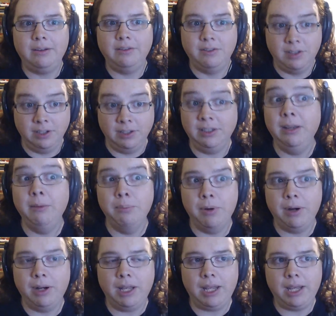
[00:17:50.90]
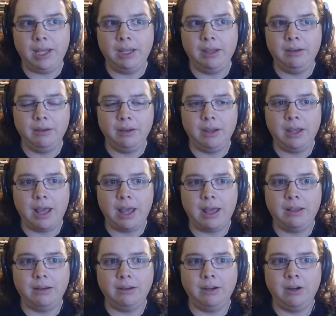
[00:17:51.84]
deliberately,
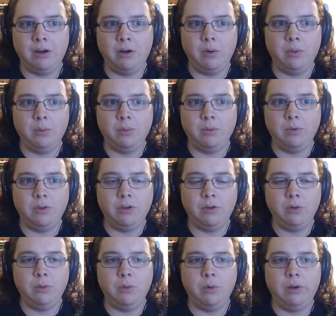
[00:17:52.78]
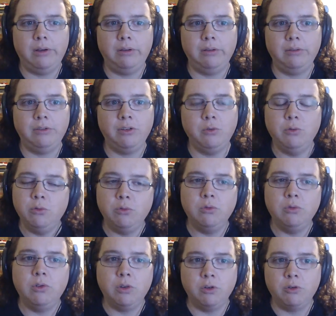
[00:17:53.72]
to
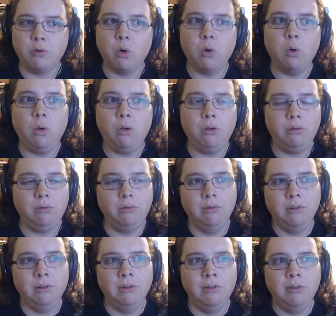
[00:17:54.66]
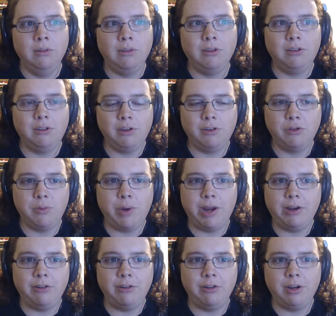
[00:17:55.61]
control the
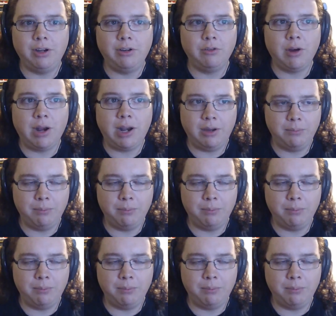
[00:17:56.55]
situation and try to